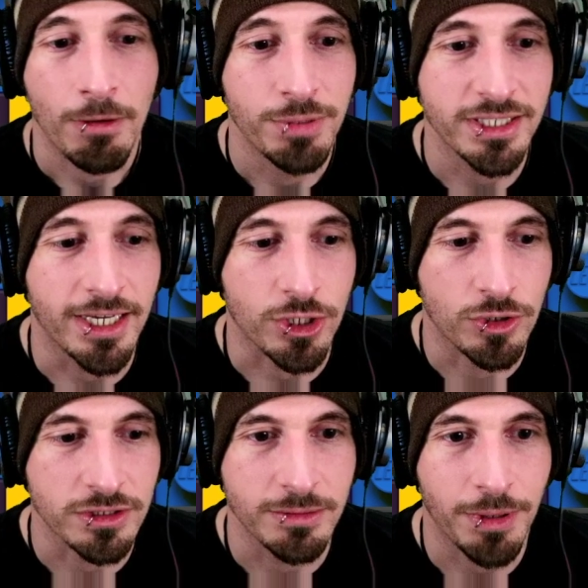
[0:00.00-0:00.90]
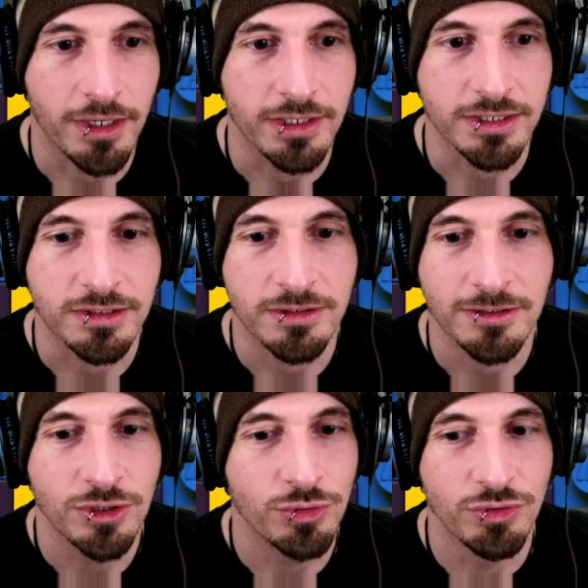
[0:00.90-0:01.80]
But yeah, currently pirate is
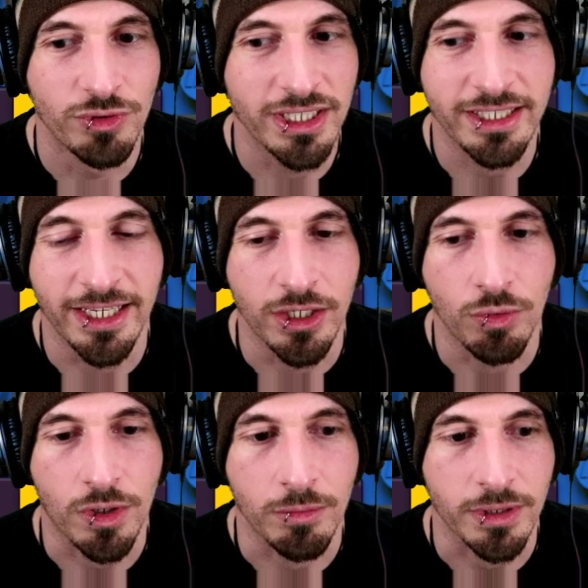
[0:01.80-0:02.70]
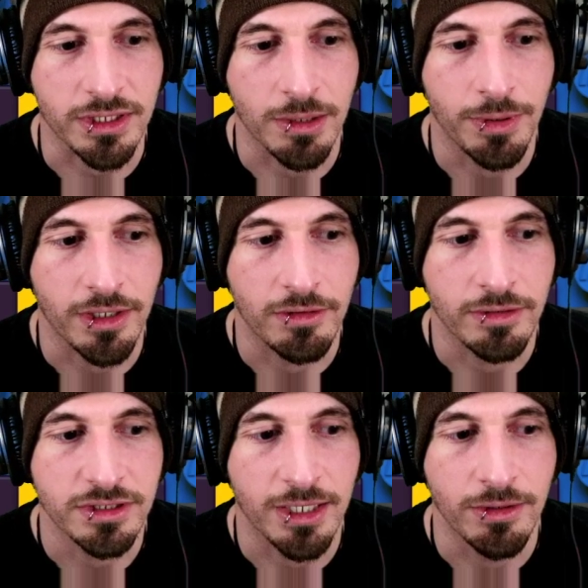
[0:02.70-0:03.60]
you really can't go wrong building a pirate